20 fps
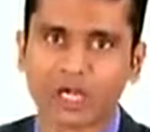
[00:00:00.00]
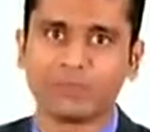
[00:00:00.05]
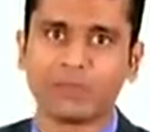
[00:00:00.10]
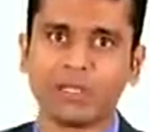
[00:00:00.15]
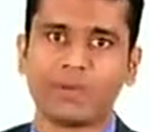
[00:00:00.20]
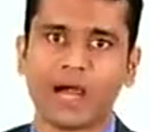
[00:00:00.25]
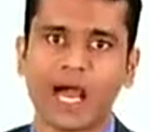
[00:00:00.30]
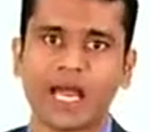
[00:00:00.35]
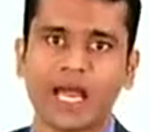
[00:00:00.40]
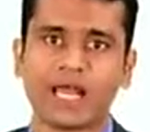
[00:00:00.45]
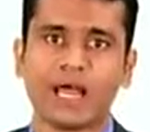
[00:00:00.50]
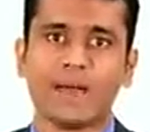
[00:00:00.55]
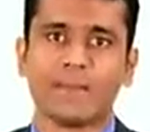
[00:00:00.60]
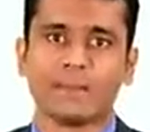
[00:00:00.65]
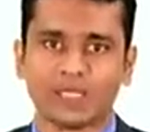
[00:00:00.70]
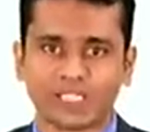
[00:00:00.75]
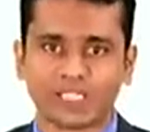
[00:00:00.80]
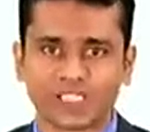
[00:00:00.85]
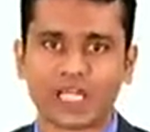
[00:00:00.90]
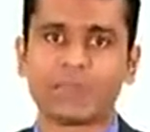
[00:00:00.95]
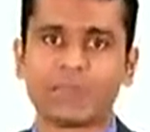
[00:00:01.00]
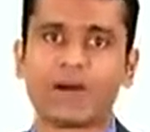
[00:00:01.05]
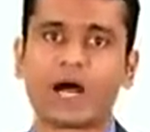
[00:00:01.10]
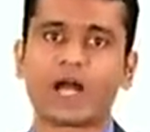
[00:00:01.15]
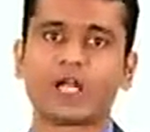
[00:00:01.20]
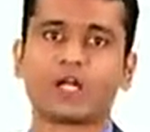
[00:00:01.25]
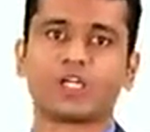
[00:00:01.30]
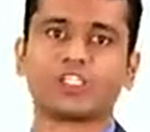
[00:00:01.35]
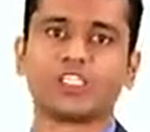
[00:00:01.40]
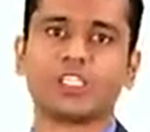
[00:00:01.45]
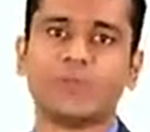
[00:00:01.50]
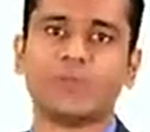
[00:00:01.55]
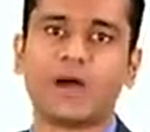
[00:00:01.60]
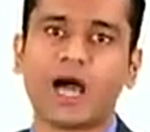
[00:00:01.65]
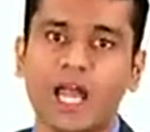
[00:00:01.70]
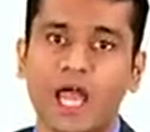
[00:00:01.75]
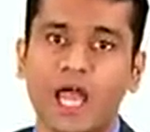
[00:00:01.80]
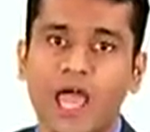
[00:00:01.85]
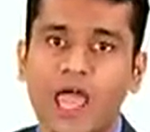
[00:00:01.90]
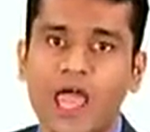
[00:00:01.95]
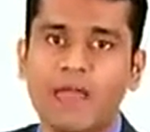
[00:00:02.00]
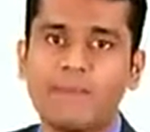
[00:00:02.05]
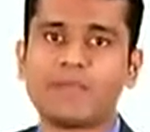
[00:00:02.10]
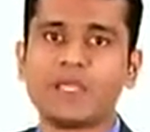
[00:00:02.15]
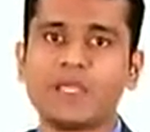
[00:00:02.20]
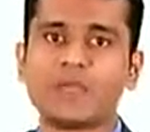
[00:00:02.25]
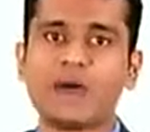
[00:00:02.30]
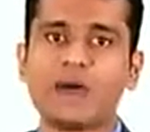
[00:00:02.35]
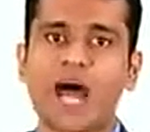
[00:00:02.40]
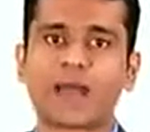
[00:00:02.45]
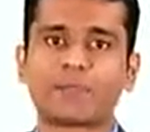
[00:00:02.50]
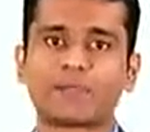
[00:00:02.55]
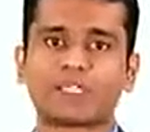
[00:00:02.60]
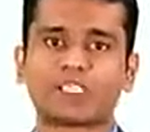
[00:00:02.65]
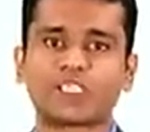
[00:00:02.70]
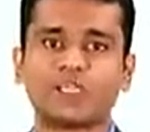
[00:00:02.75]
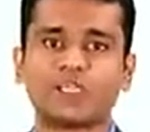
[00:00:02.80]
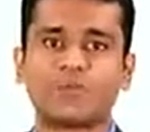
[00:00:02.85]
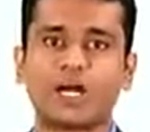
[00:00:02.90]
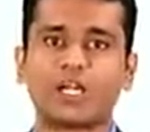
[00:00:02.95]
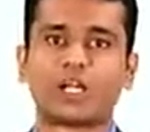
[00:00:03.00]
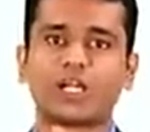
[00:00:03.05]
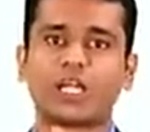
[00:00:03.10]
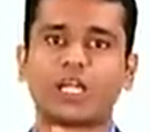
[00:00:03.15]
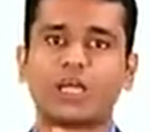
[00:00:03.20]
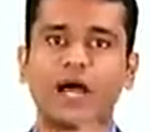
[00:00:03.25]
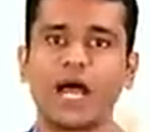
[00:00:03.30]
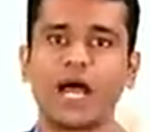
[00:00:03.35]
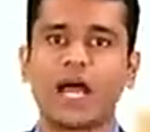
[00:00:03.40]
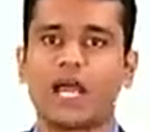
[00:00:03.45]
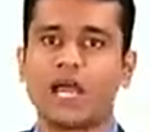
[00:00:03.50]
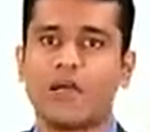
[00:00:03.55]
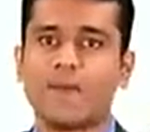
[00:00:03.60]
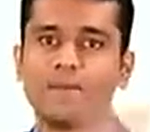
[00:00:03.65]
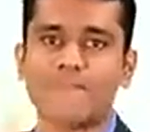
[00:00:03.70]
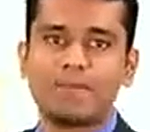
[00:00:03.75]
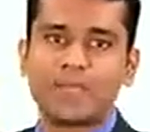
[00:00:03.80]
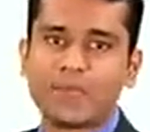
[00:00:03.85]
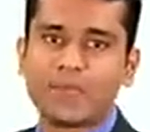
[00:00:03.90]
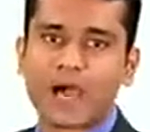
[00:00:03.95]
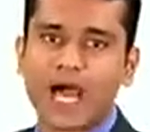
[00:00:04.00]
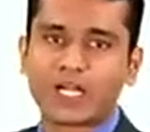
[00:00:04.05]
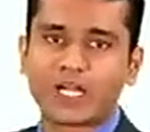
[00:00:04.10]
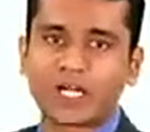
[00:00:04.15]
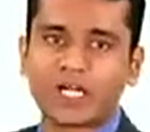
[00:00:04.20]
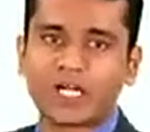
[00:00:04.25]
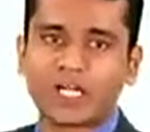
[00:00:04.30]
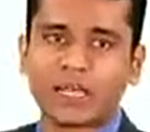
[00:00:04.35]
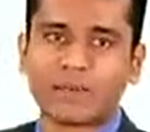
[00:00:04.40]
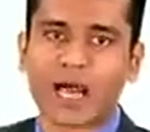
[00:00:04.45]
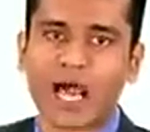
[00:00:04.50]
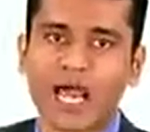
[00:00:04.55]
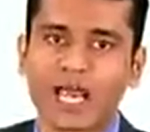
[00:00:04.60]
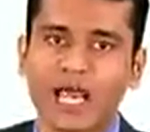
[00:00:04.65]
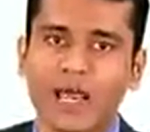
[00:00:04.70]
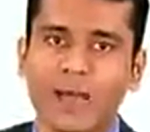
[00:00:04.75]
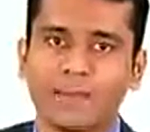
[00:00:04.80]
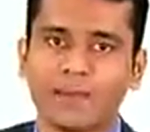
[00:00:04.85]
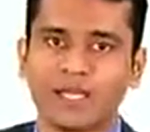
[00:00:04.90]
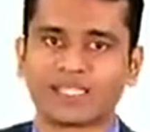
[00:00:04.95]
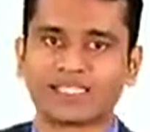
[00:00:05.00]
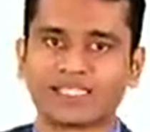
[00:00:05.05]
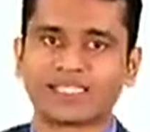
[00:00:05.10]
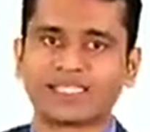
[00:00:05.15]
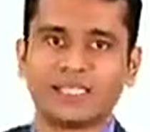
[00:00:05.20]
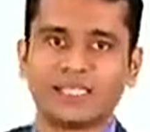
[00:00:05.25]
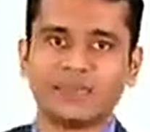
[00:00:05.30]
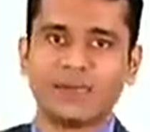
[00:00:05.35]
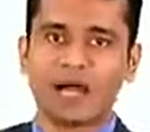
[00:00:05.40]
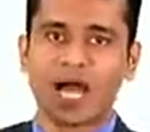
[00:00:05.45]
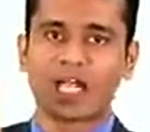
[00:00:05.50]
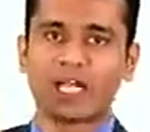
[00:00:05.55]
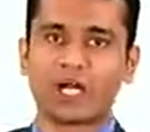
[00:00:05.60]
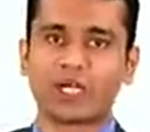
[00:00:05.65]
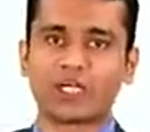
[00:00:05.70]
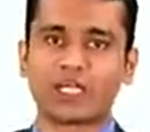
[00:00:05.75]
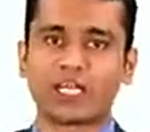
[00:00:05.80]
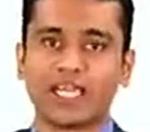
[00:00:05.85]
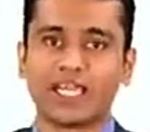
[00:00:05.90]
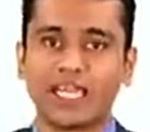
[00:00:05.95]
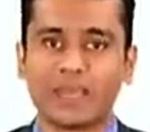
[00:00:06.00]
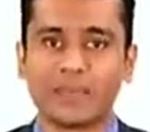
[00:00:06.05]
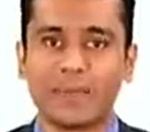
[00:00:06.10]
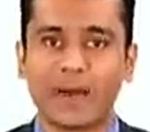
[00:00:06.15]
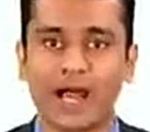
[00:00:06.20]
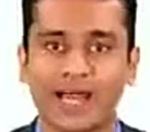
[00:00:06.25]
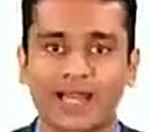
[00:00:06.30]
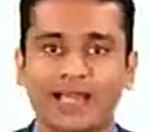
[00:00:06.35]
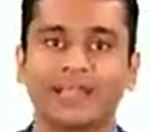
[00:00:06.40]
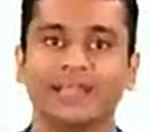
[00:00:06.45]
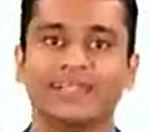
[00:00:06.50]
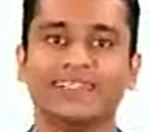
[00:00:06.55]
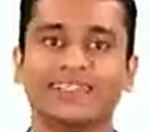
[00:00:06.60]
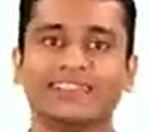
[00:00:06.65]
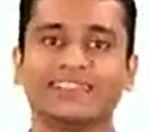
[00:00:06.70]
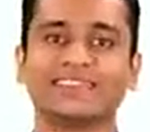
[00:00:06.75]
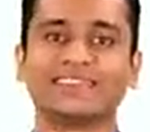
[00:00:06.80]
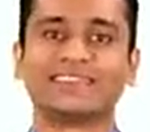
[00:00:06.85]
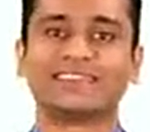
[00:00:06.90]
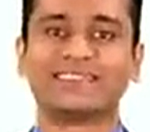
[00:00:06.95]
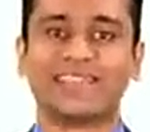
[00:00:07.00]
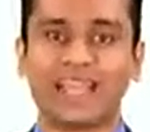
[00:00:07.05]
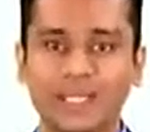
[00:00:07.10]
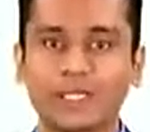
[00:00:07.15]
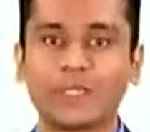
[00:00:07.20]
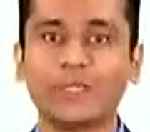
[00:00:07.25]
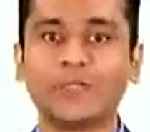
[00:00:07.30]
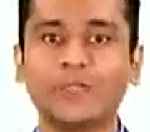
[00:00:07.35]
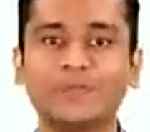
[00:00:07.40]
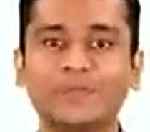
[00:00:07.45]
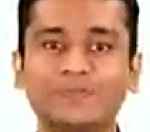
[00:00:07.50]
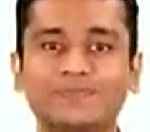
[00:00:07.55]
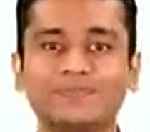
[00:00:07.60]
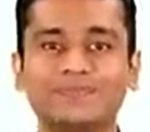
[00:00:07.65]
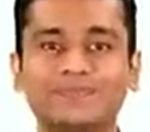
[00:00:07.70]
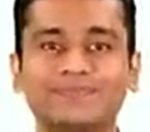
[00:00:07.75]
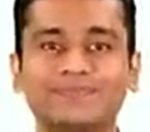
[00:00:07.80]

dot B bar plus A bar dot C bar, and B bar plus C bar dot A bar, B bar dot A bar plus C bar dot A bar. Thank you.